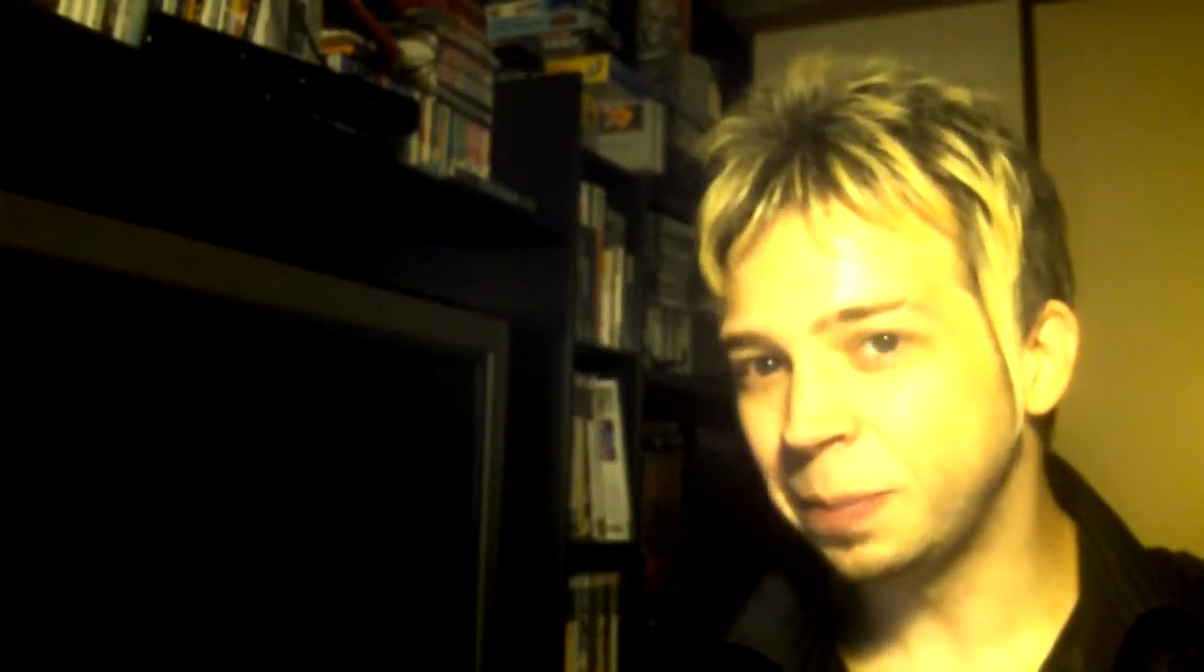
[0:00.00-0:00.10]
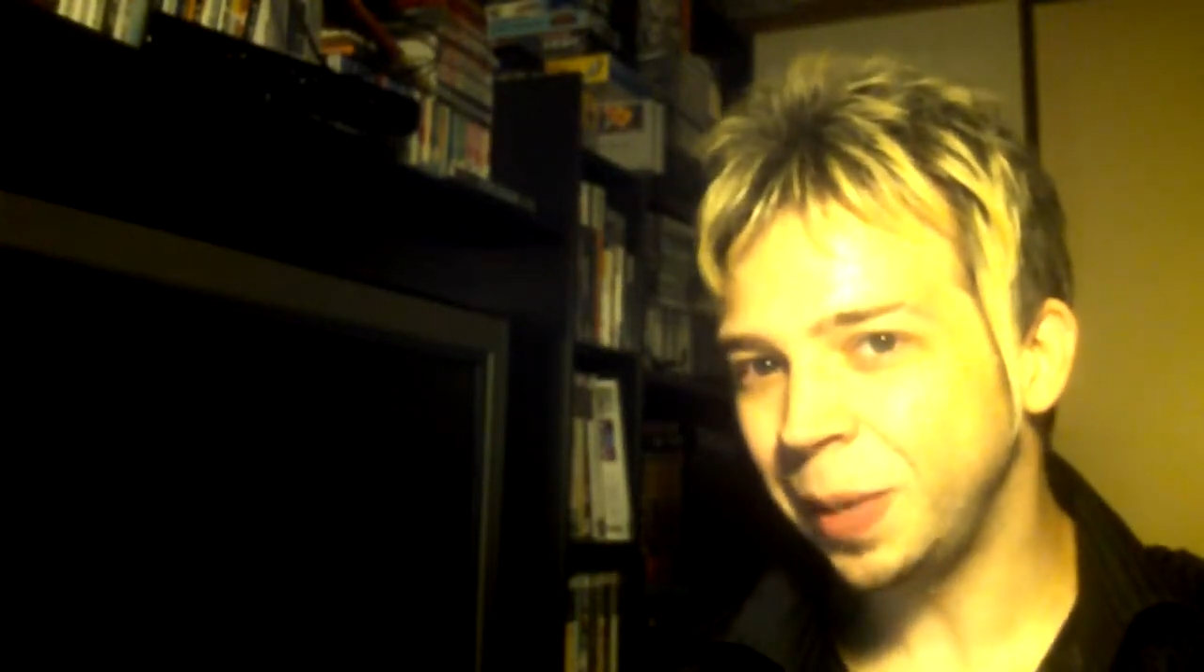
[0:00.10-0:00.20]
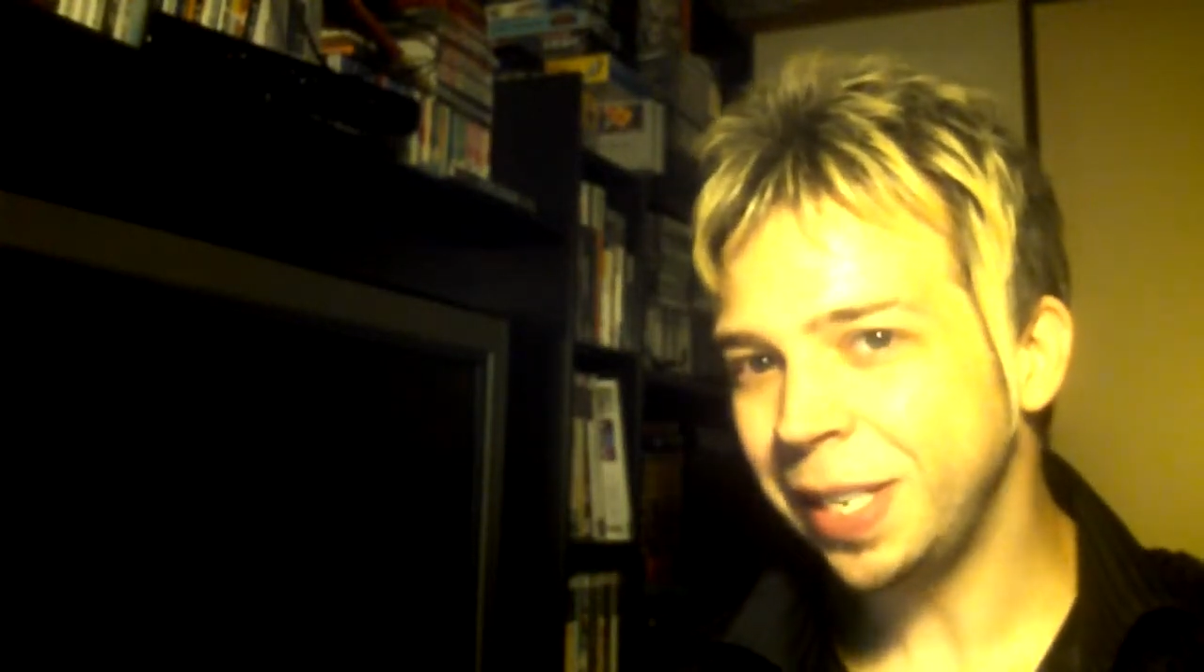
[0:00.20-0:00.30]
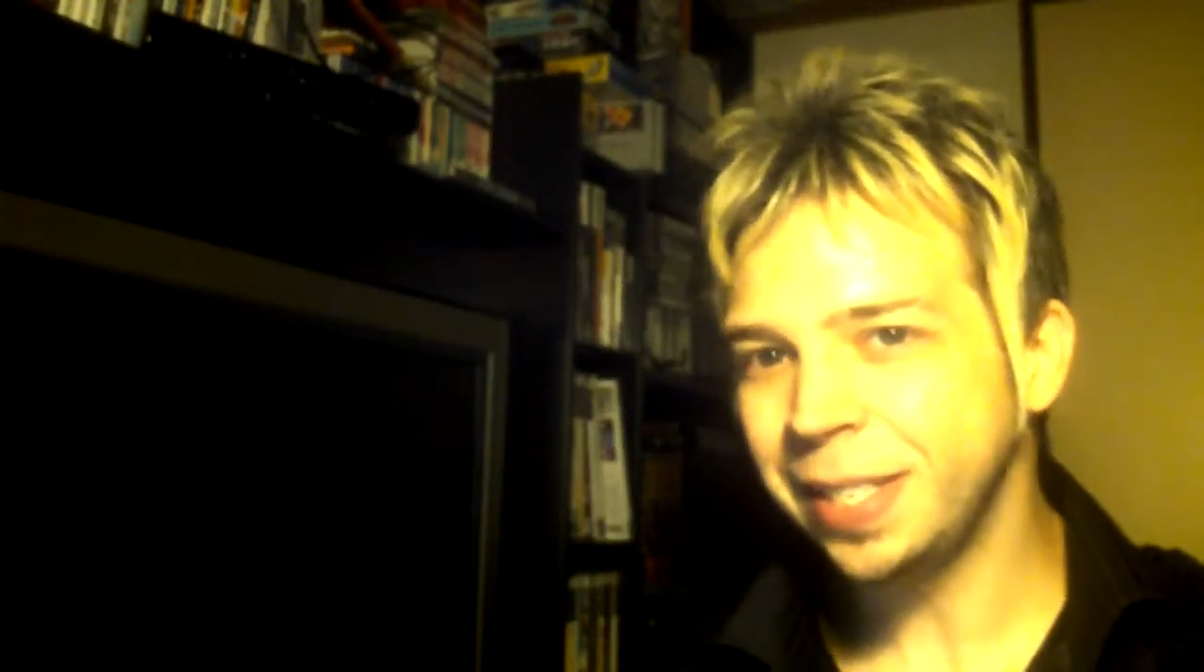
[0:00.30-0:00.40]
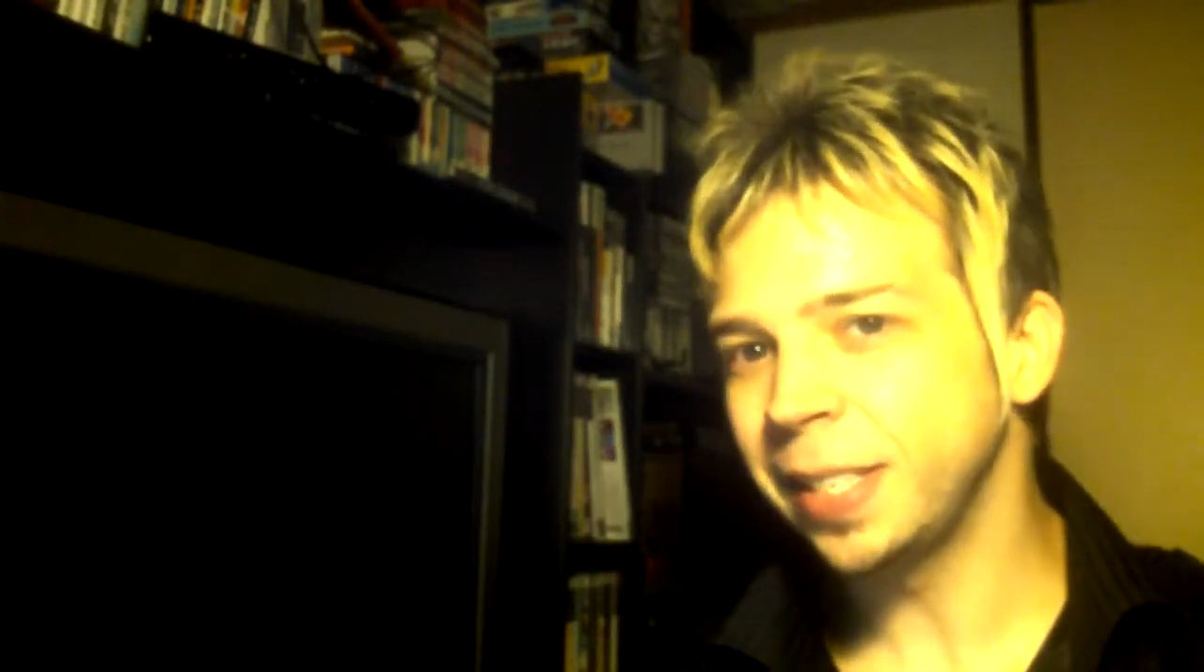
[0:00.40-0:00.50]

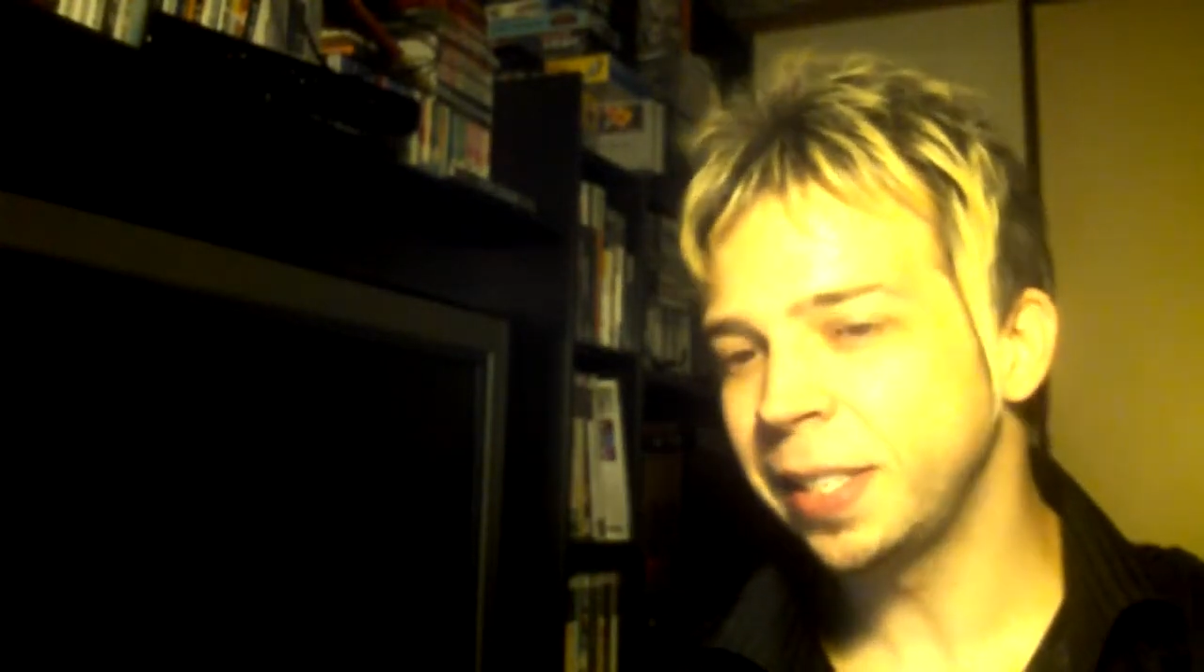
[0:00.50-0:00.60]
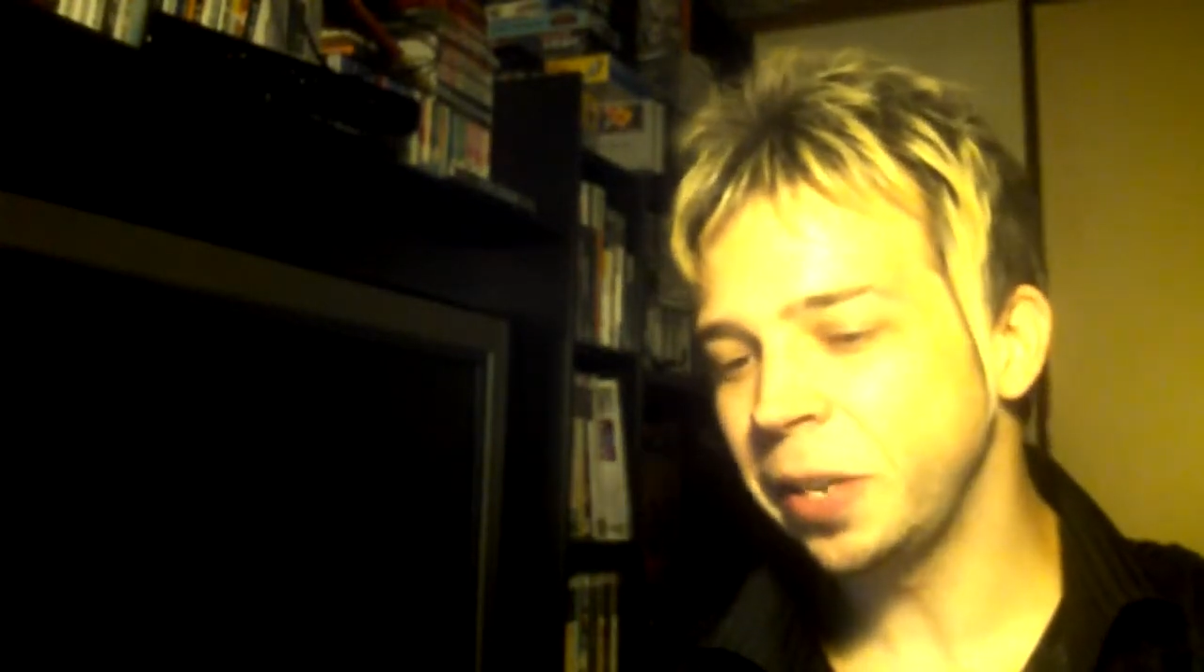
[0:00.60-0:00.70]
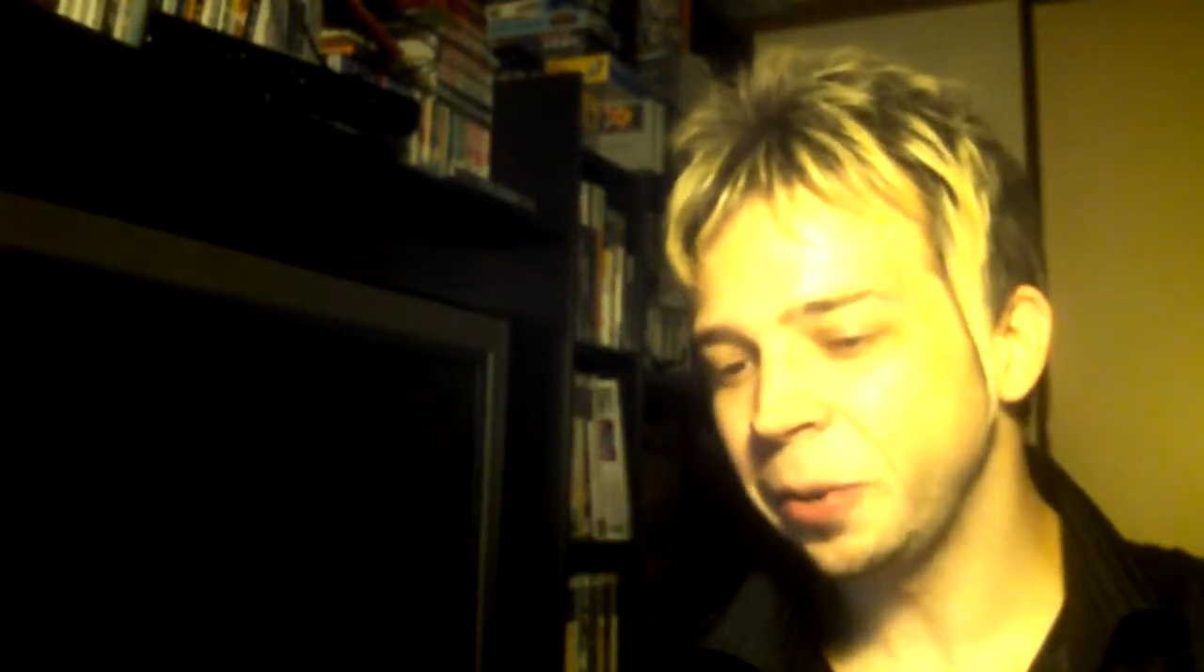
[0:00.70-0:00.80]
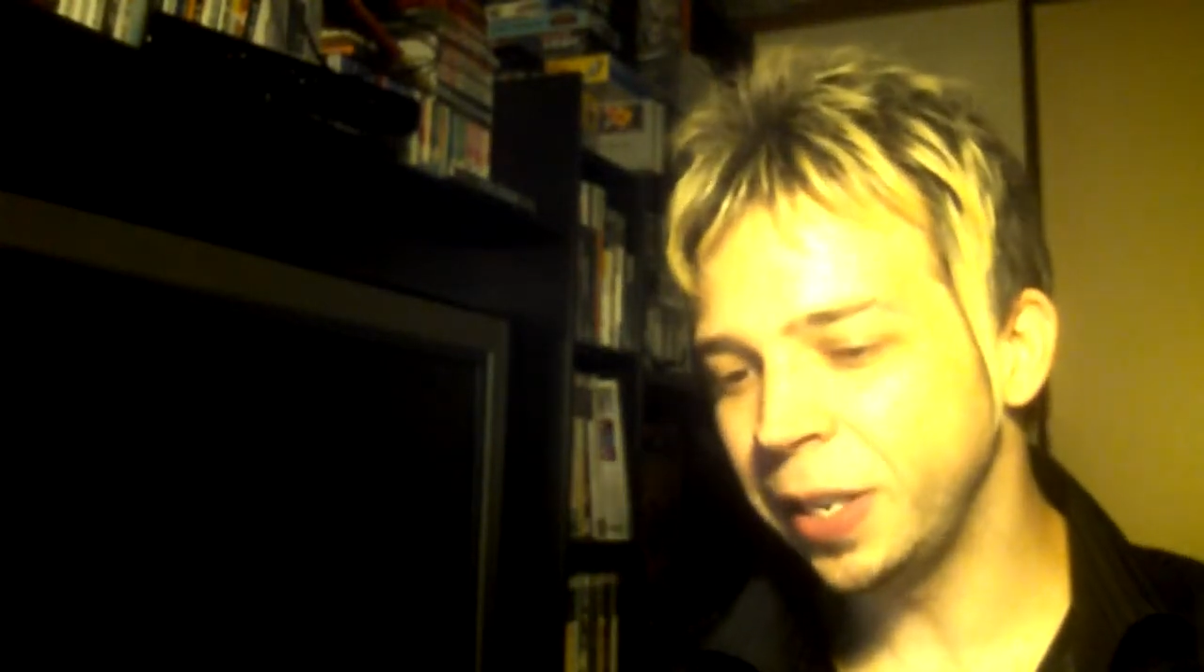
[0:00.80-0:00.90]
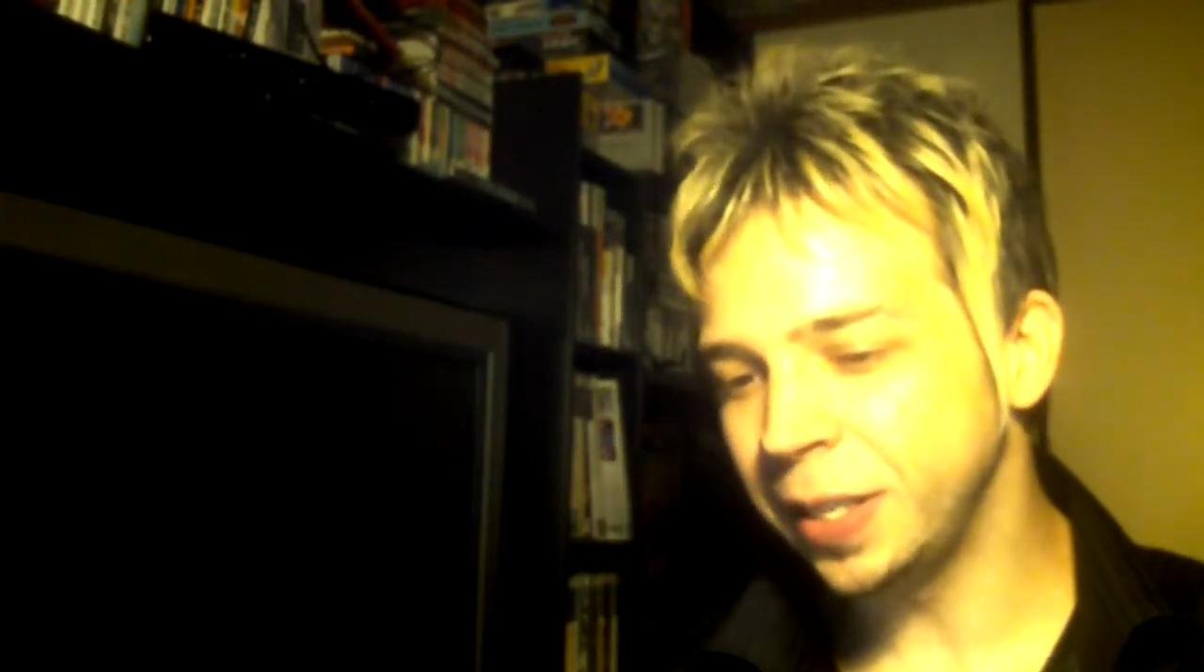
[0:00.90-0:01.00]
being this
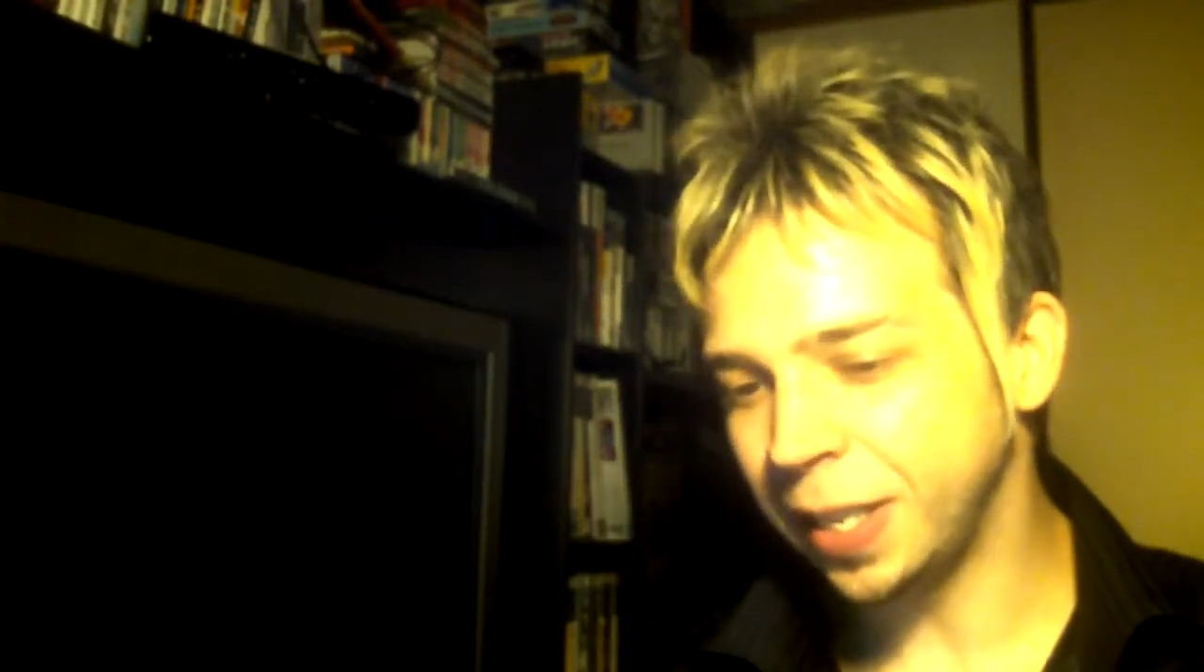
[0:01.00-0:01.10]
series